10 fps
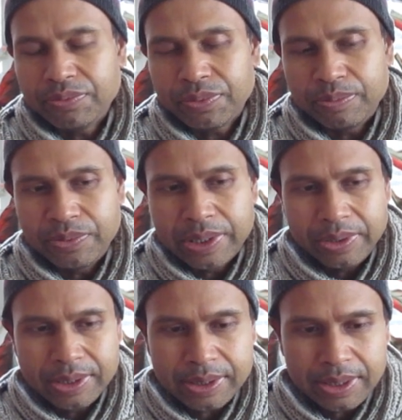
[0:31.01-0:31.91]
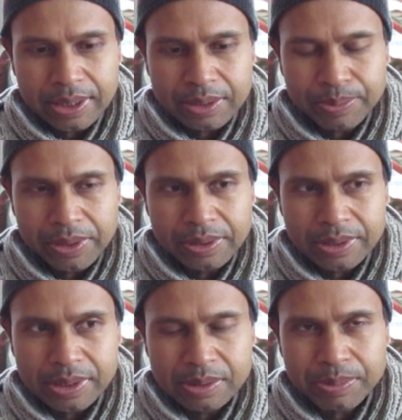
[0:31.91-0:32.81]
from various
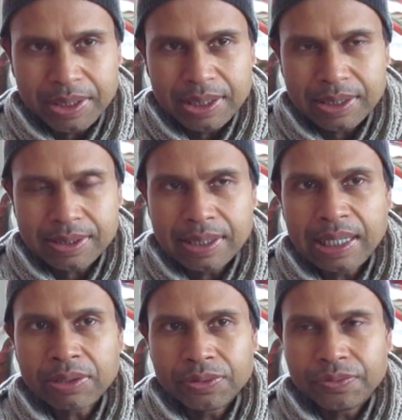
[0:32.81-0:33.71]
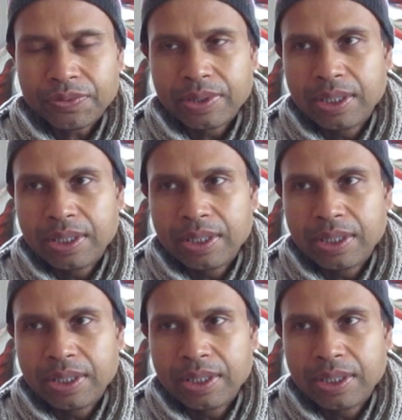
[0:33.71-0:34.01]
experiences but it's the lack of